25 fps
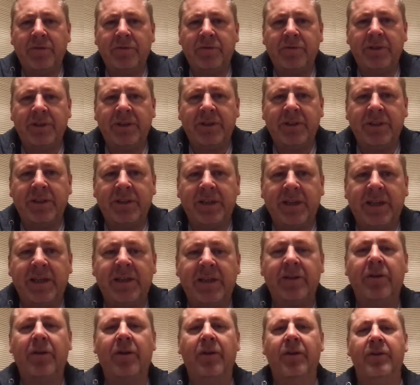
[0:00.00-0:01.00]
recently
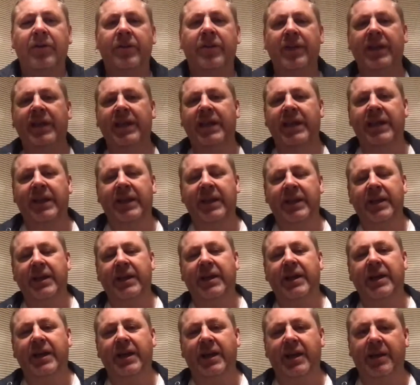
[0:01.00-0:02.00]
on the
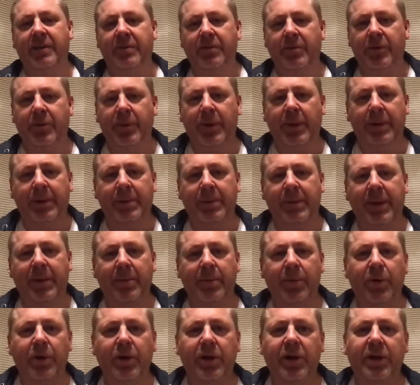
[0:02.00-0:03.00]
Huawei
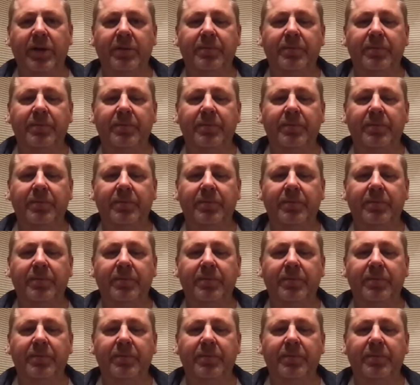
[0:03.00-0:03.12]
MacBook.